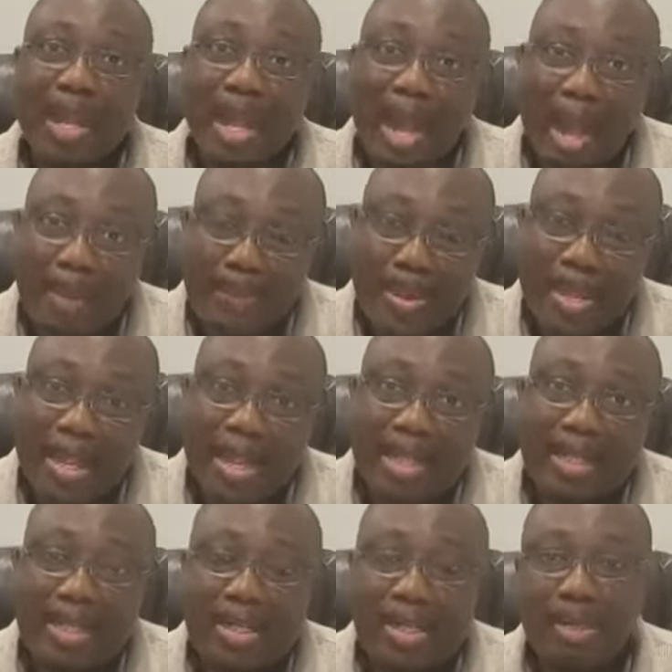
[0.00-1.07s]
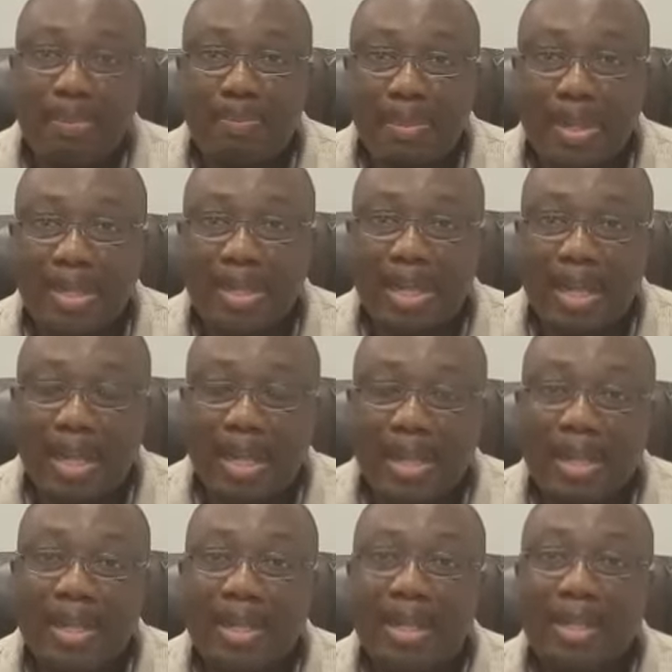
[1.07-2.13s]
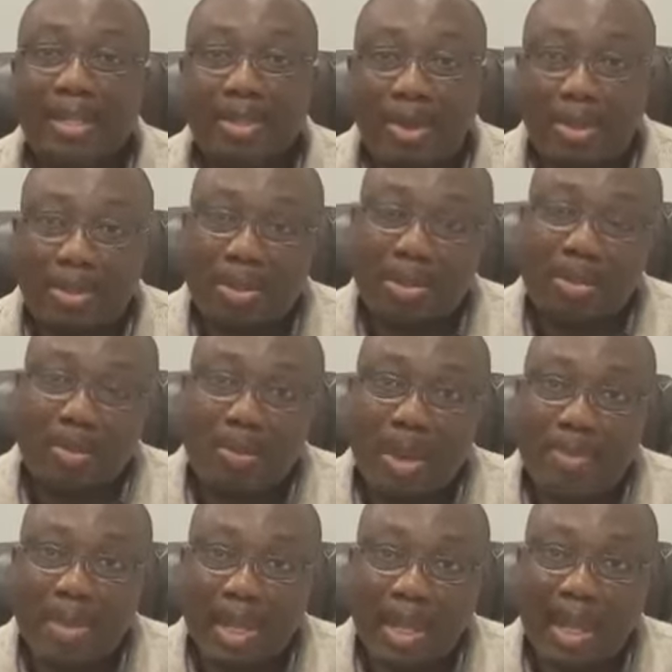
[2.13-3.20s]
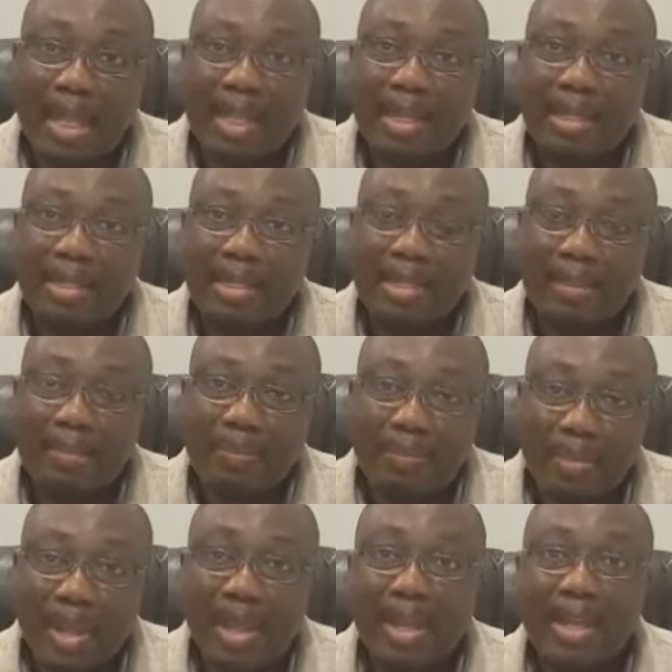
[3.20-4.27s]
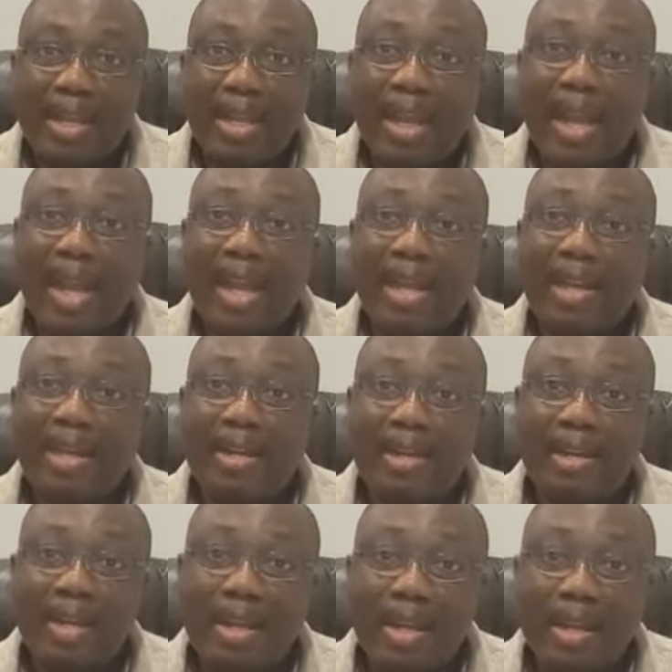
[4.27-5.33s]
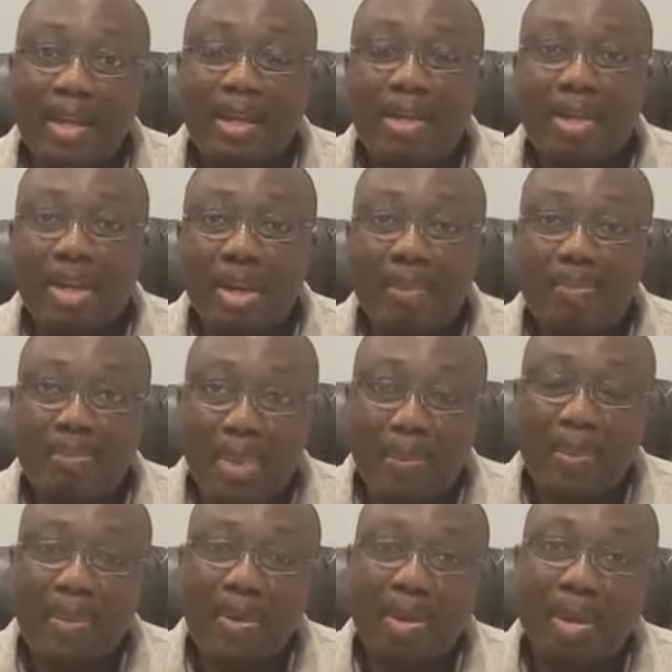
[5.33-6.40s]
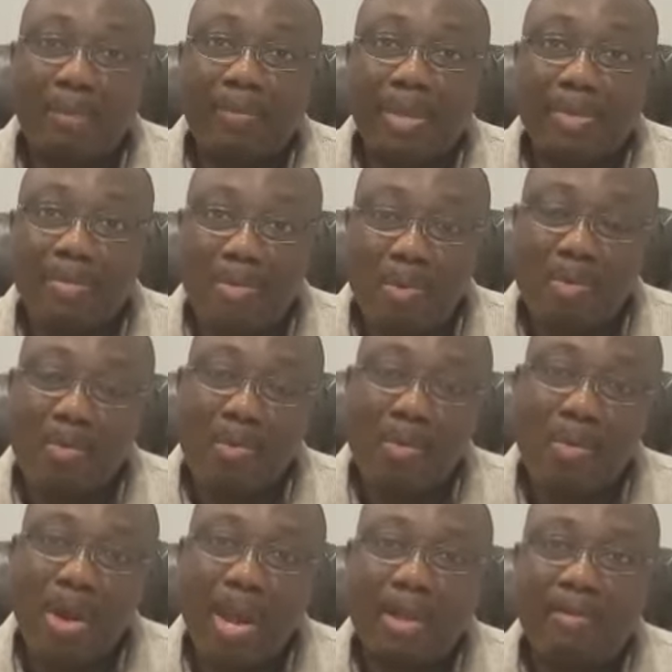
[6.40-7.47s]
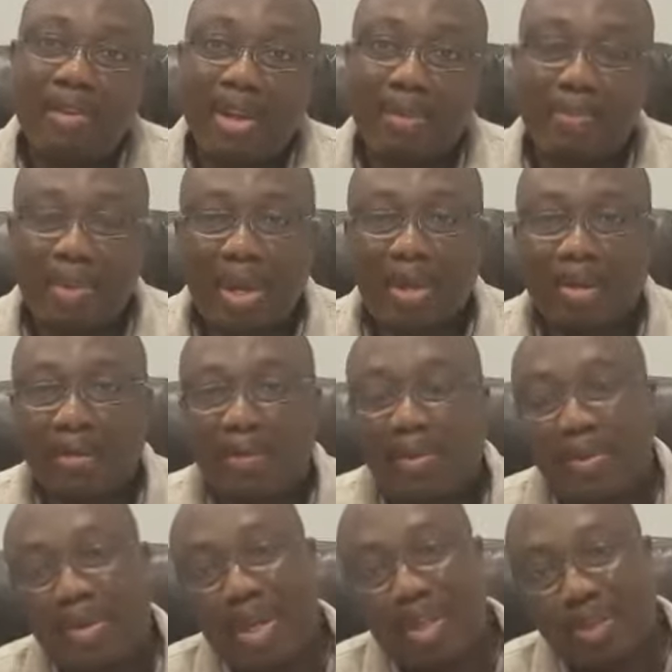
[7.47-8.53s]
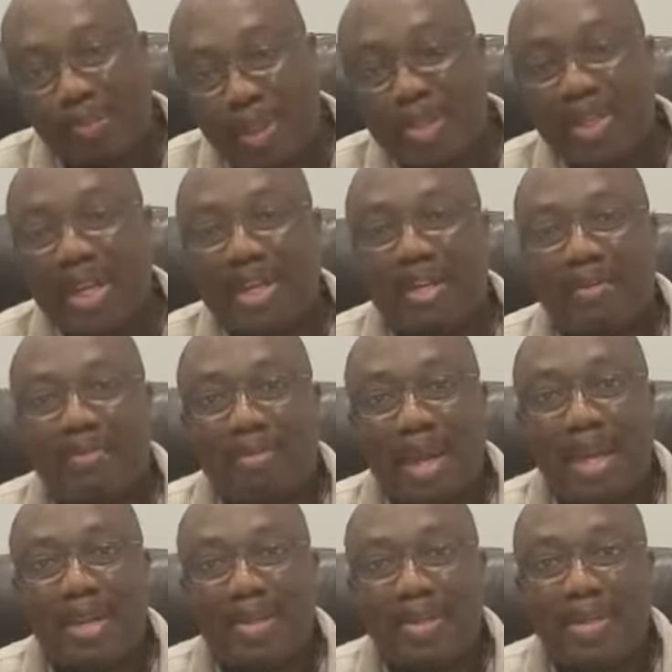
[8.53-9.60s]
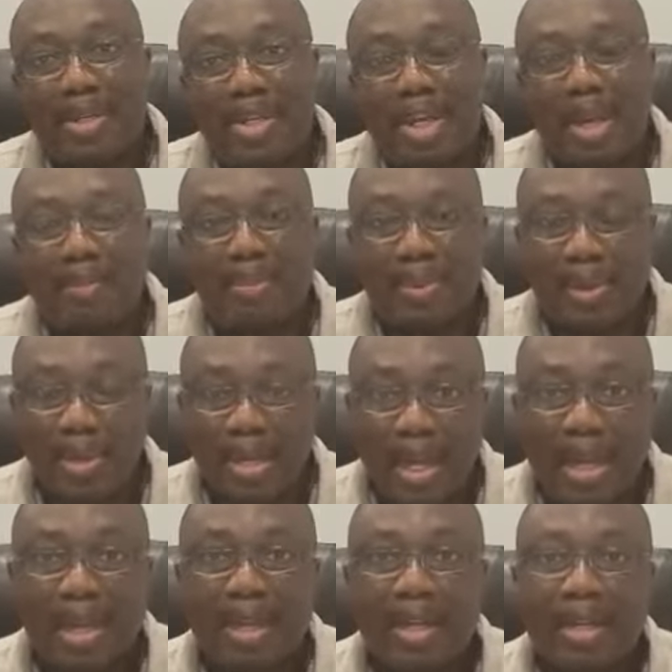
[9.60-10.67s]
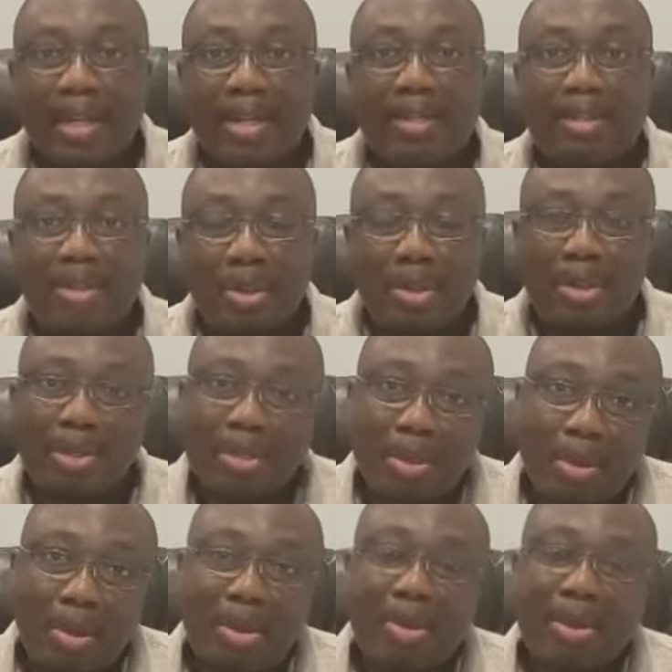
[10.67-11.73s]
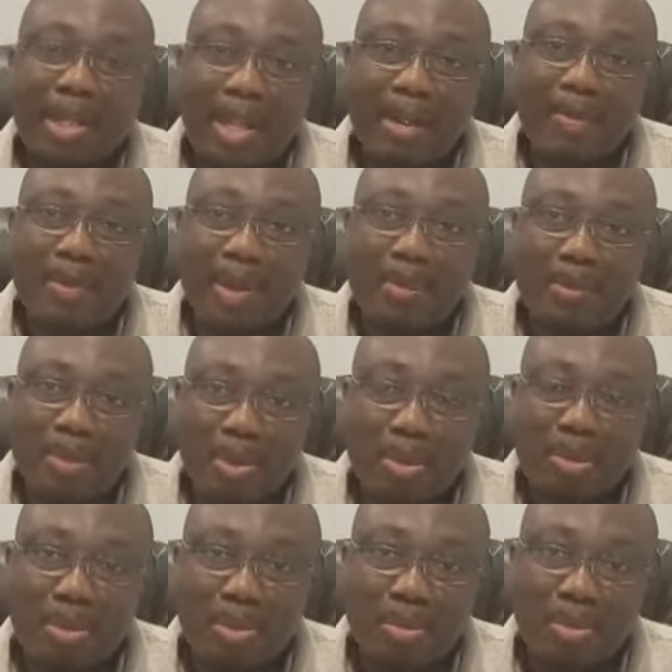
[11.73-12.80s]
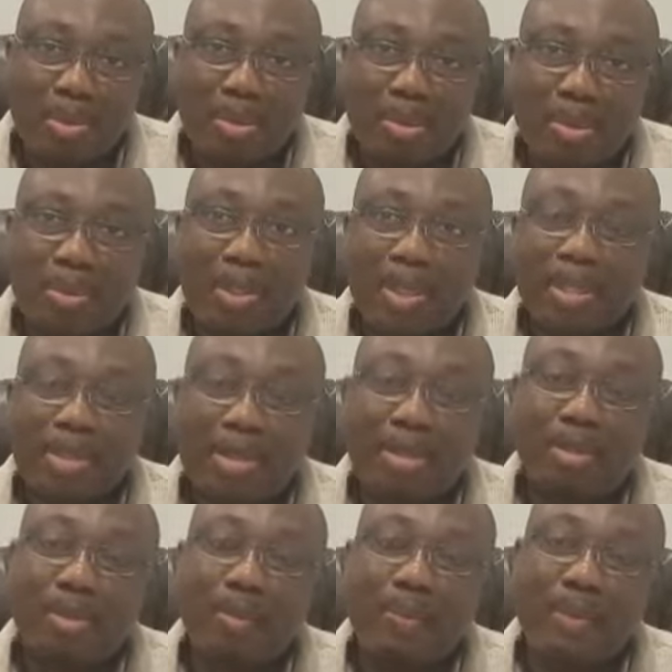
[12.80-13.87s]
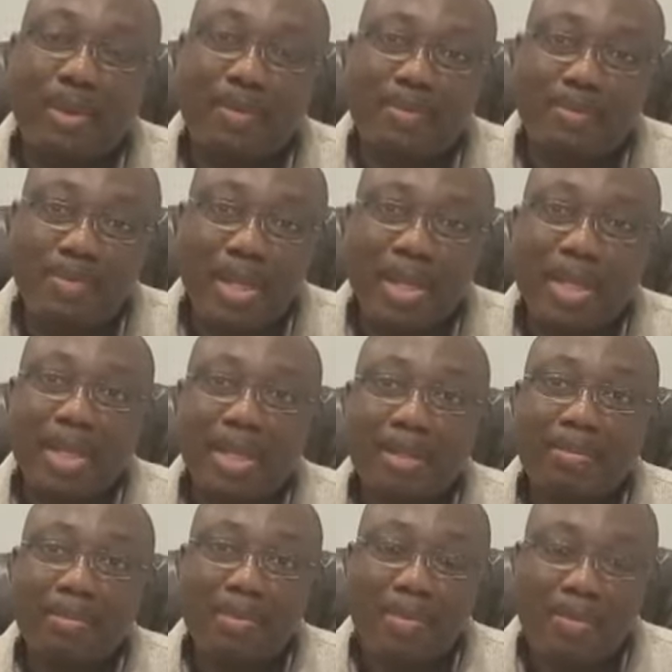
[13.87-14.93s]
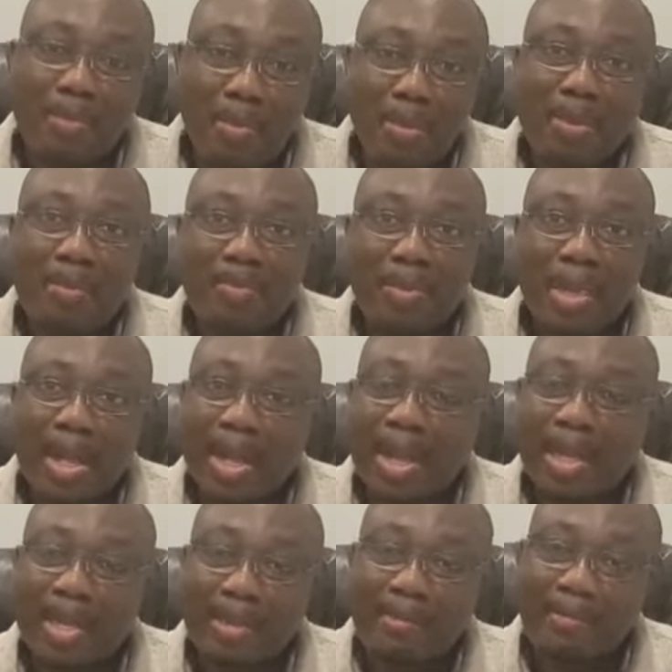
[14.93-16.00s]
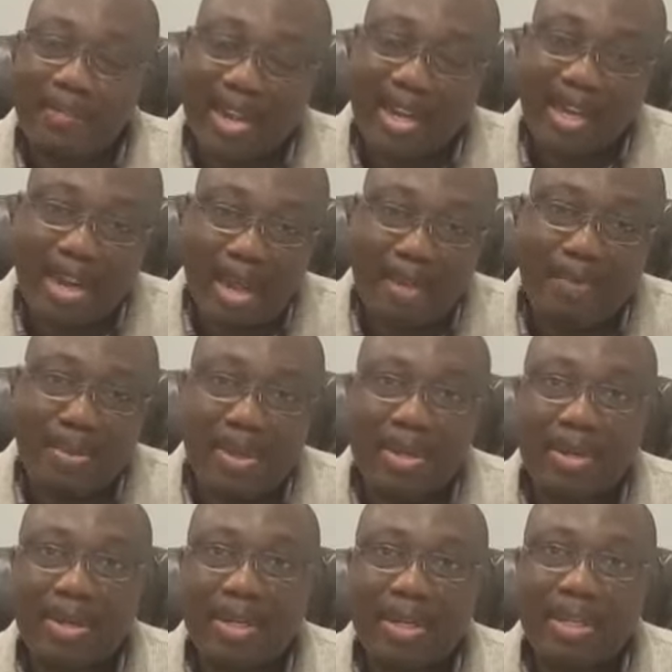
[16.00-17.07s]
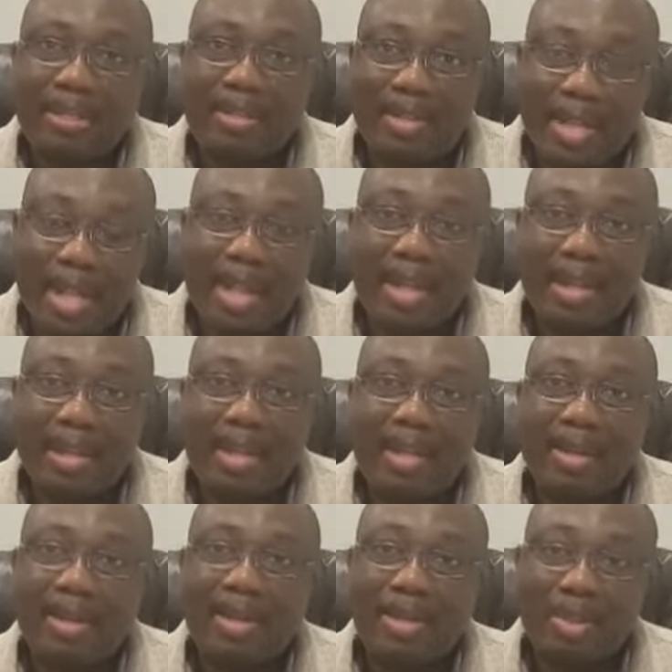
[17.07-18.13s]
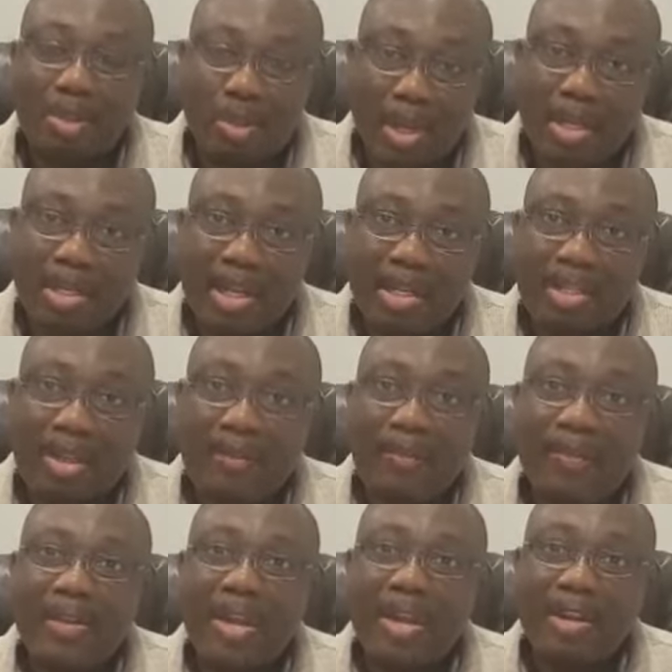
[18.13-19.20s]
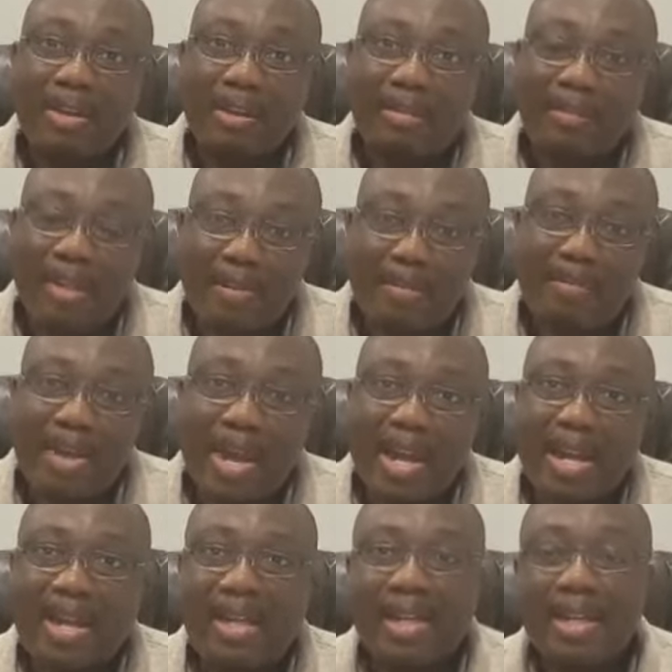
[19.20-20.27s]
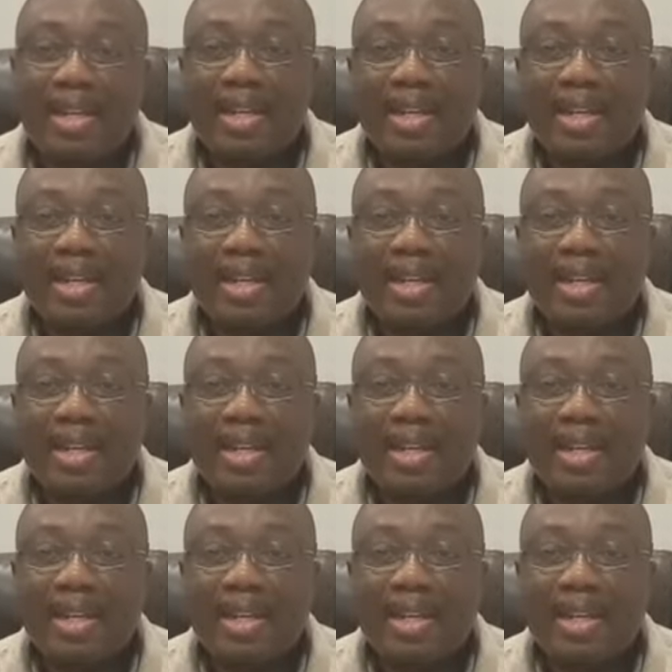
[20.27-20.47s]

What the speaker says: Happy 80th birthday, Dr. Chukwuemeka Ezeife. And the people of Igboukwu are very proud of you, especially my own dear brother, Dr. Okenwa, who is also from Igboukwu. I am very happy on this day, on the 20th of November.